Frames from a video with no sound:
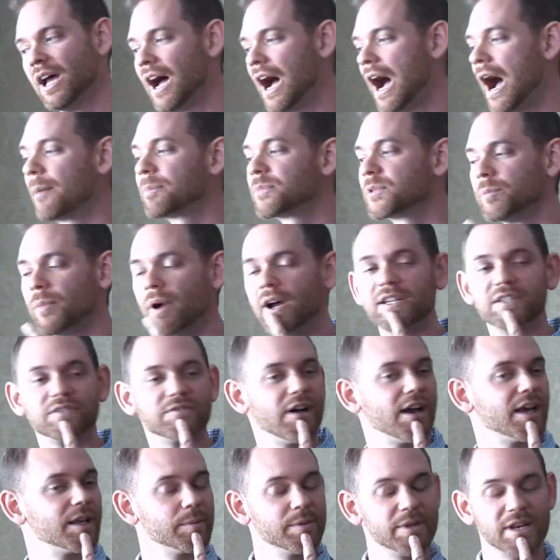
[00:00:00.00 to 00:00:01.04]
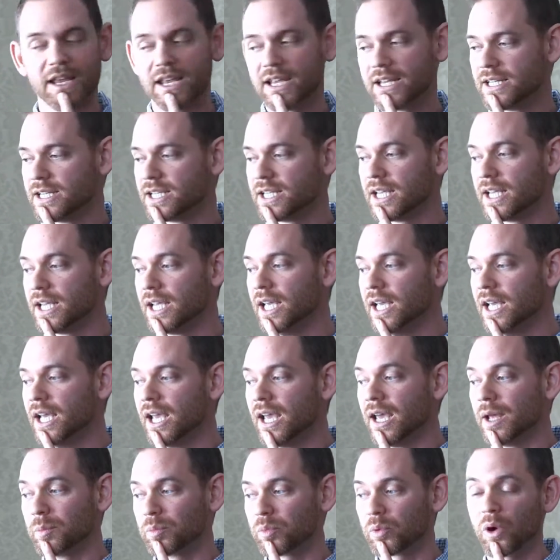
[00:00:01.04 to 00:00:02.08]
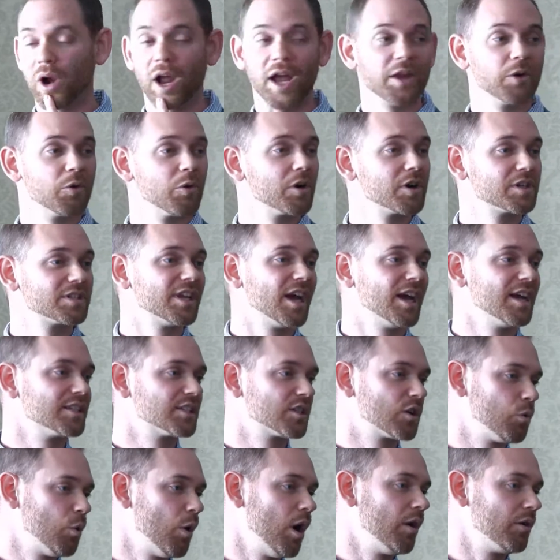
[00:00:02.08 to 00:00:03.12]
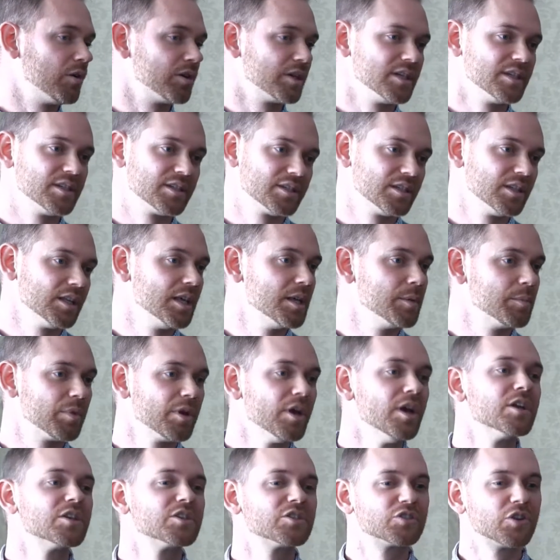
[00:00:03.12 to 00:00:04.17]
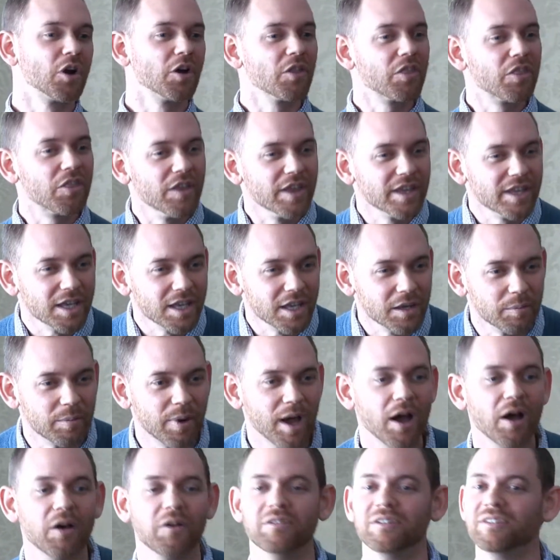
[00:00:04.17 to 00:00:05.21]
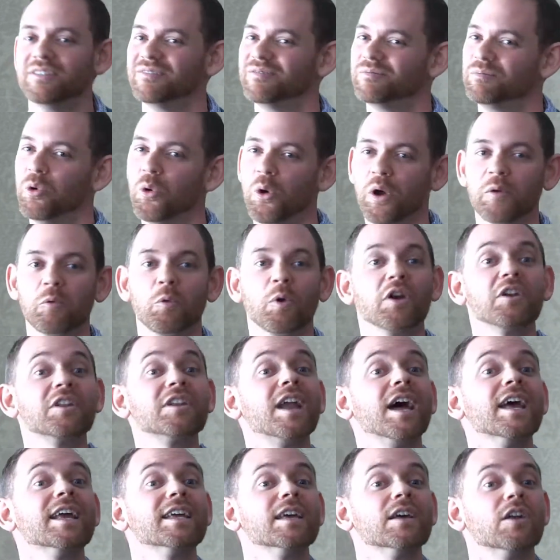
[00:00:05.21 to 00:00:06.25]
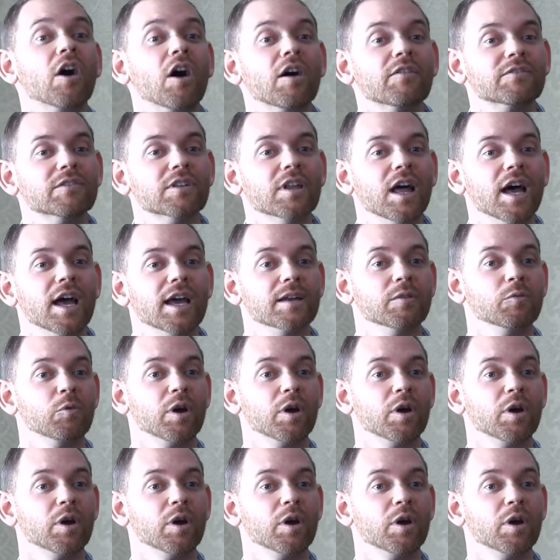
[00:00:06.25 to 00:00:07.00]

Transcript: Optimize vitamin A and D, and prioritize quality sleep. Start thinking about, boy, where did I get offline